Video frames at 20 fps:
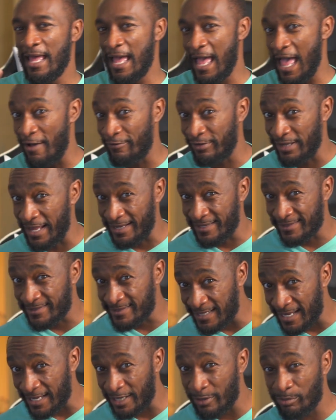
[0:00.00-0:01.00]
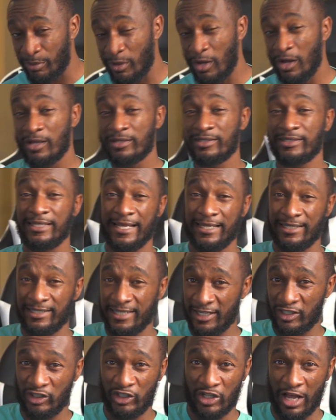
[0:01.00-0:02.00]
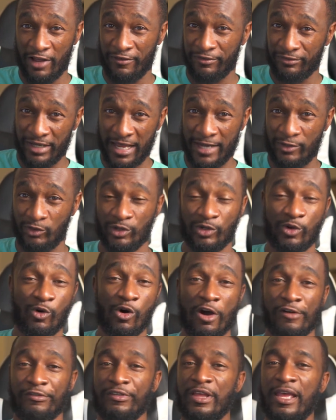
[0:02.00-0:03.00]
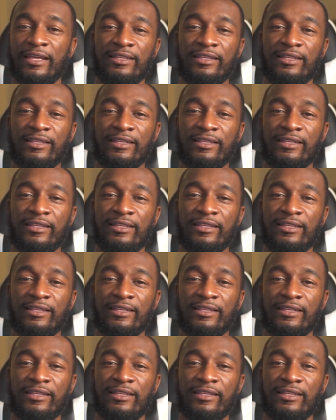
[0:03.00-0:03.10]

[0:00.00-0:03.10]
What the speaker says: have like a second pause, take the next shot, flash will go off.